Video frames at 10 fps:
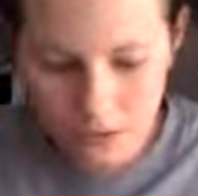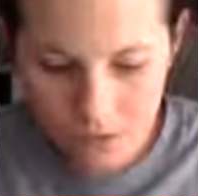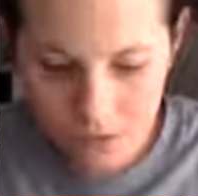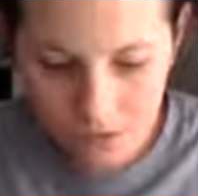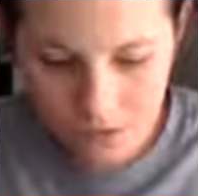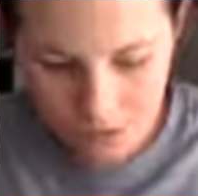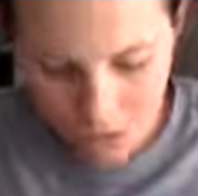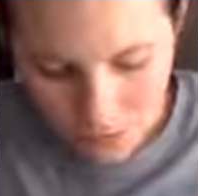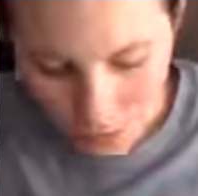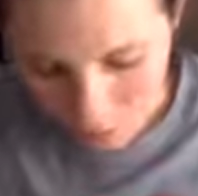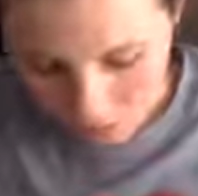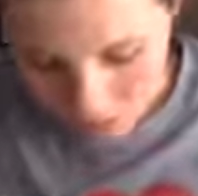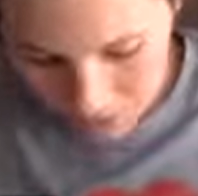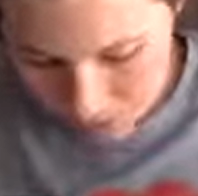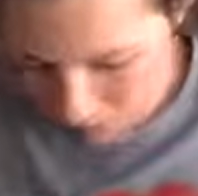She said almond.
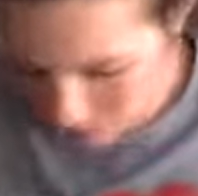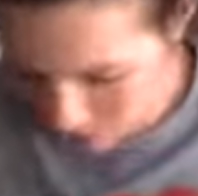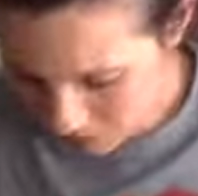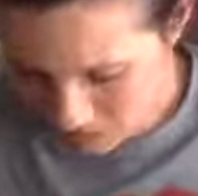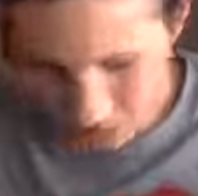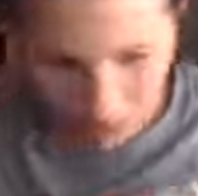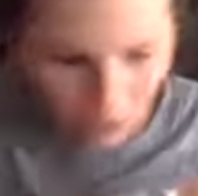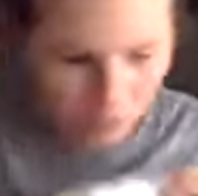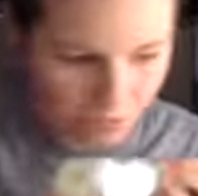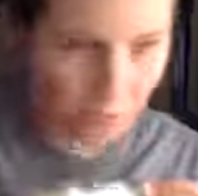Okay, almond.